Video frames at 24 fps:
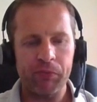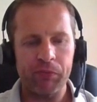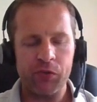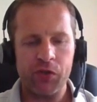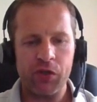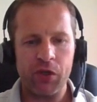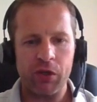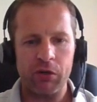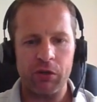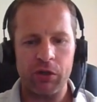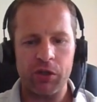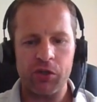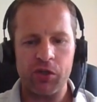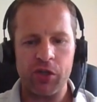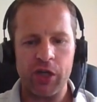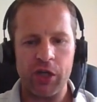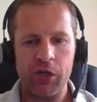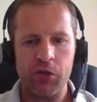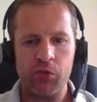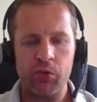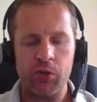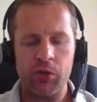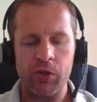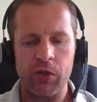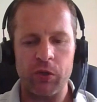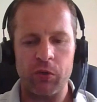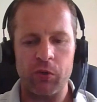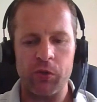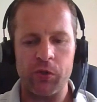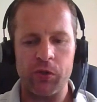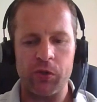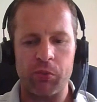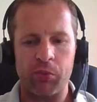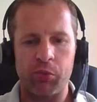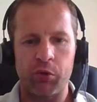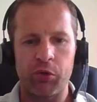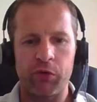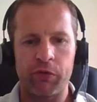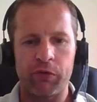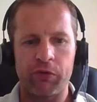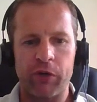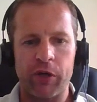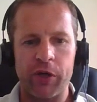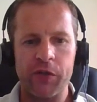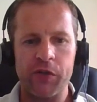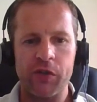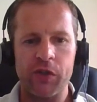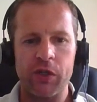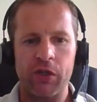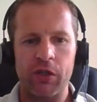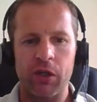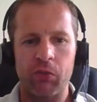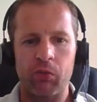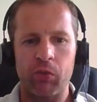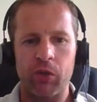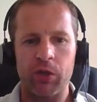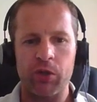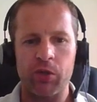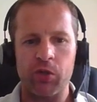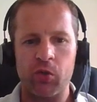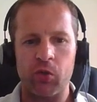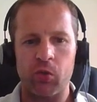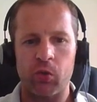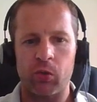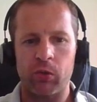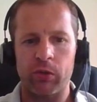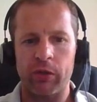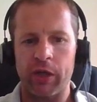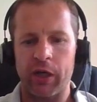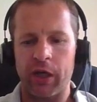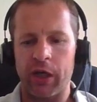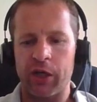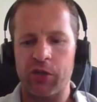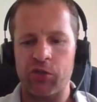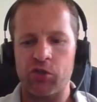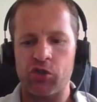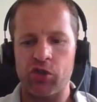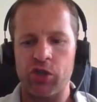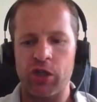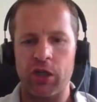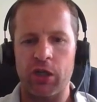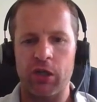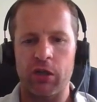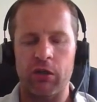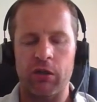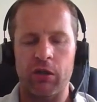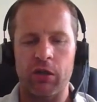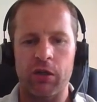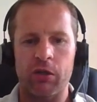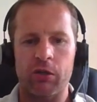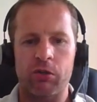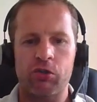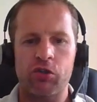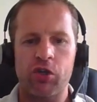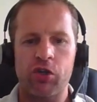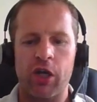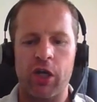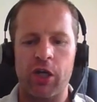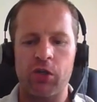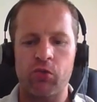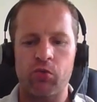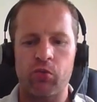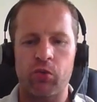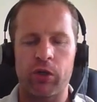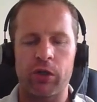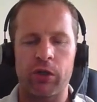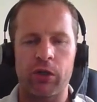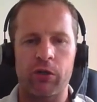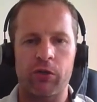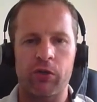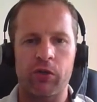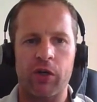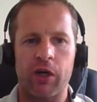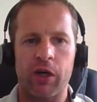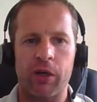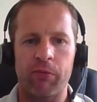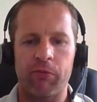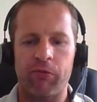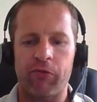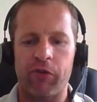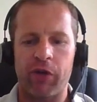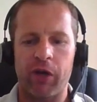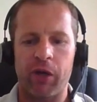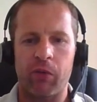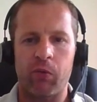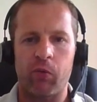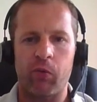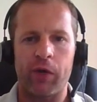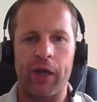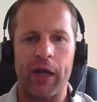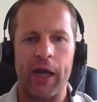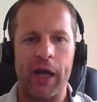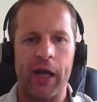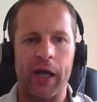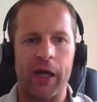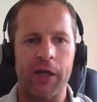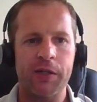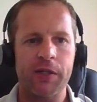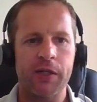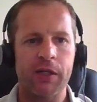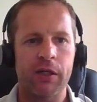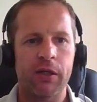so the change window was approved for us, and then we installed the XG in the change window time frame we had.